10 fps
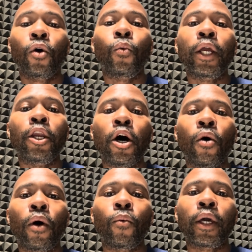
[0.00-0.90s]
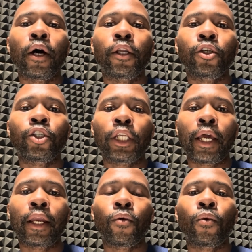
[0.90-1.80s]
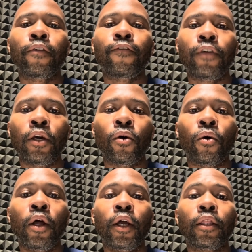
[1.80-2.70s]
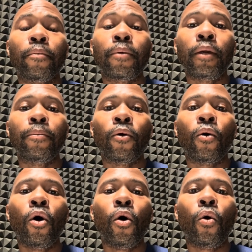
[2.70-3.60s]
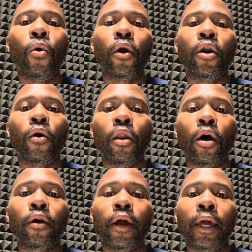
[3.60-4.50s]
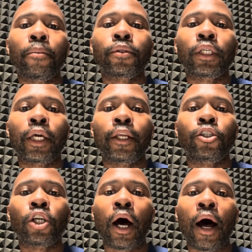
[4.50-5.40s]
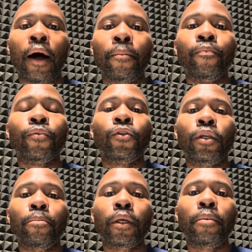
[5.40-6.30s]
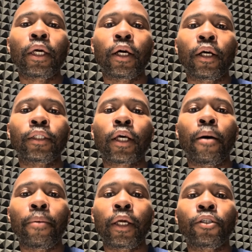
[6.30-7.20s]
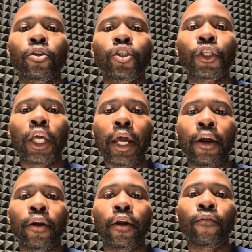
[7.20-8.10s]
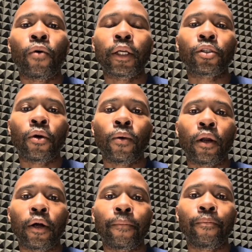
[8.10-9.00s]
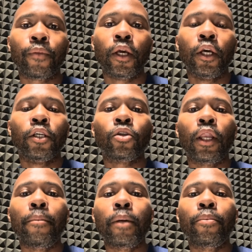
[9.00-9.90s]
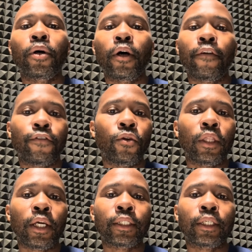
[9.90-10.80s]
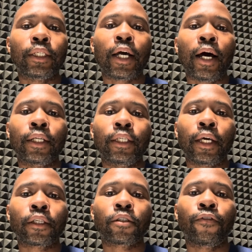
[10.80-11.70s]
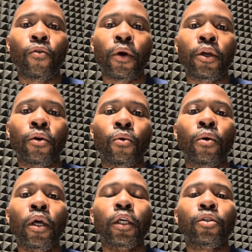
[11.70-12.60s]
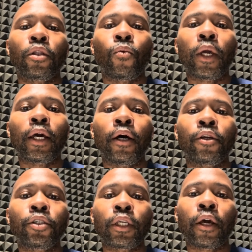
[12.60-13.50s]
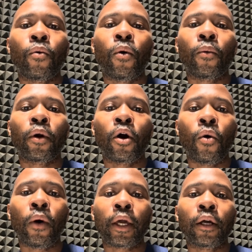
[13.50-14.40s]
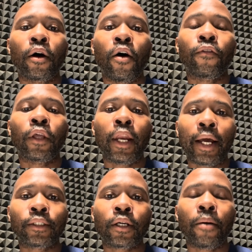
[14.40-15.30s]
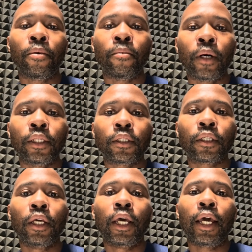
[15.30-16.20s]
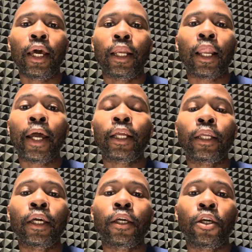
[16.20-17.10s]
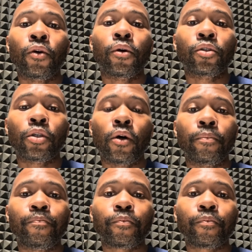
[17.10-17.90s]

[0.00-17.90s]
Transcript: We know and we understand and we feel the people who are no longer able to get a job simply because companies are scared of what is going on. So let me put a few things into context for you so that we can understand where we're going over the next couple of months and likely year or so.